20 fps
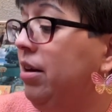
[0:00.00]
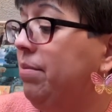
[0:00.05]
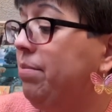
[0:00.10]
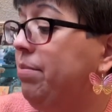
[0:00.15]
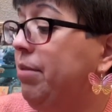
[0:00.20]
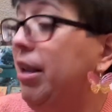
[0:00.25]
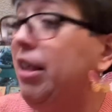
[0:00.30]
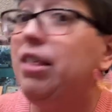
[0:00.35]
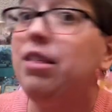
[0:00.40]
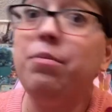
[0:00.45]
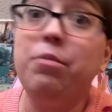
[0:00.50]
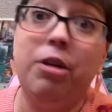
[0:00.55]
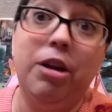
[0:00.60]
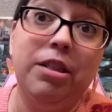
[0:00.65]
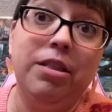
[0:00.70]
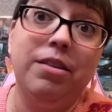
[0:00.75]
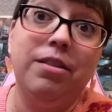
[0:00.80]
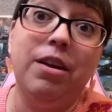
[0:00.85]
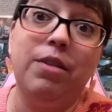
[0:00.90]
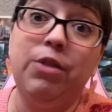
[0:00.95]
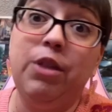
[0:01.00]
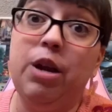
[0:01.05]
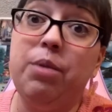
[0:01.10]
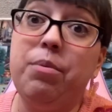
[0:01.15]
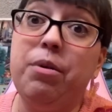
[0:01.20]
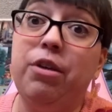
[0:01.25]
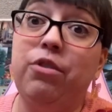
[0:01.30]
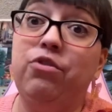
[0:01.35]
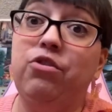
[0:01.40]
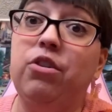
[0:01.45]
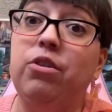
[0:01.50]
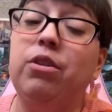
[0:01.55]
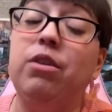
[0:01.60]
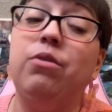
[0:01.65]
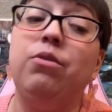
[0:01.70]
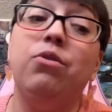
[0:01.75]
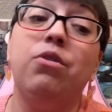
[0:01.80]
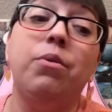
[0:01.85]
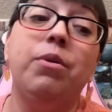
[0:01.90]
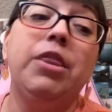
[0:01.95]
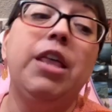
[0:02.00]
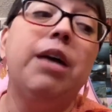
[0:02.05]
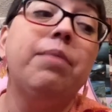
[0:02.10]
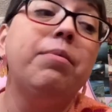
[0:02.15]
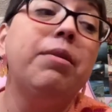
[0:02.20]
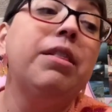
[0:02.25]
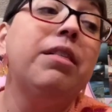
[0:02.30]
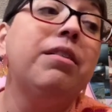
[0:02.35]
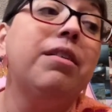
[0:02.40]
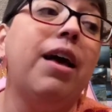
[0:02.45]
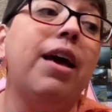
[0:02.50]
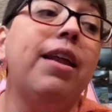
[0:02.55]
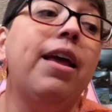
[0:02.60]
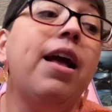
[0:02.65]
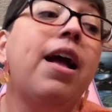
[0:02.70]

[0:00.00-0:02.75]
but it's some good stuff that I want to show you. So with that being said,